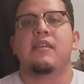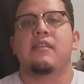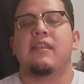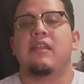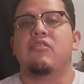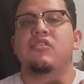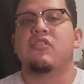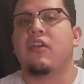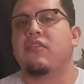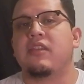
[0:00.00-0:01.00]
that there is
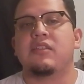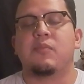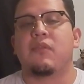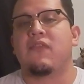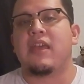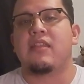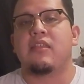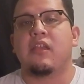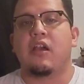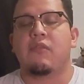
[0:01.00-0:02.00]
nothing to
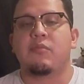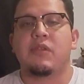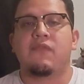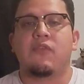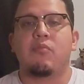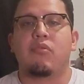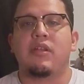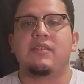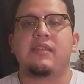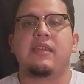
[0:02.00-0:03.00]
prevent the government from
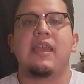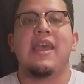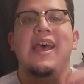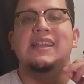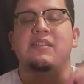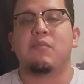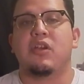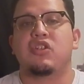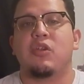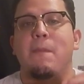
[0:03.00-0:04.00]
printing as
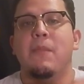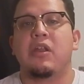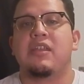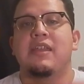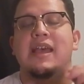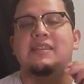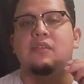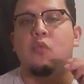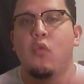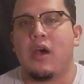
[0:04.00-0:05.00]
much money as
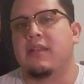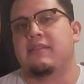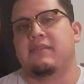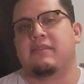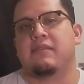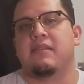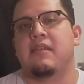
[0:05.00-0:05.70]
it wants.